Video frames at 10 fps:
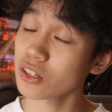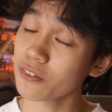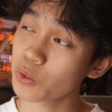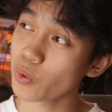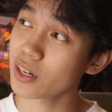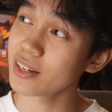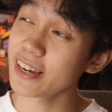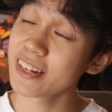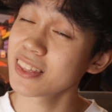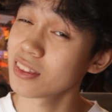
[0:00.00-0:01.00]
software,
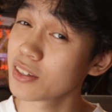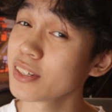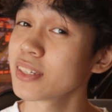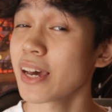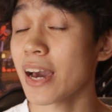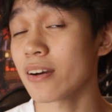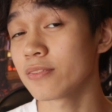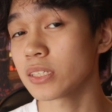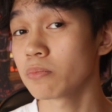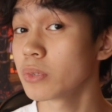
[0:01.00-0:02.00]
and it does have
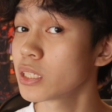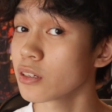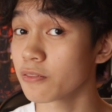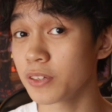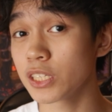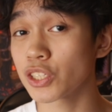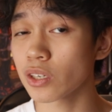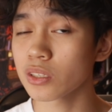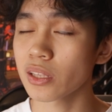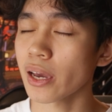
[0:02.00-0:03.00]
some missing
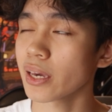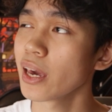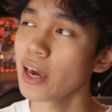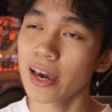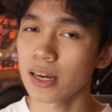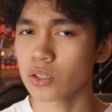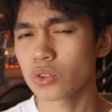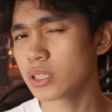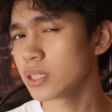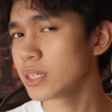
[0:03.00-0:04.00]
features like
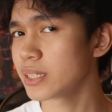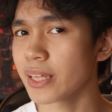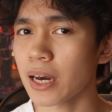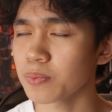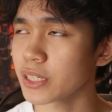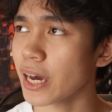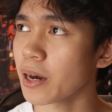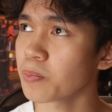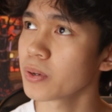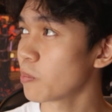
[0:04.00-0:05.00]
SOCD snap
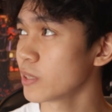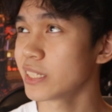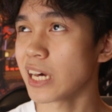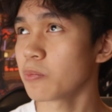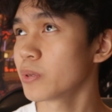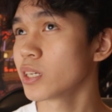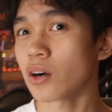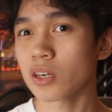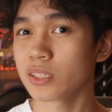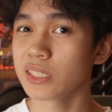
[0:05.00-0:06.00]
tap, Rappy Snappy,
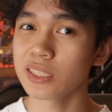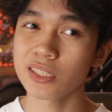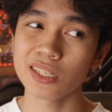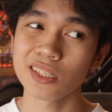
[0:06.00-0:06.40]
RDT.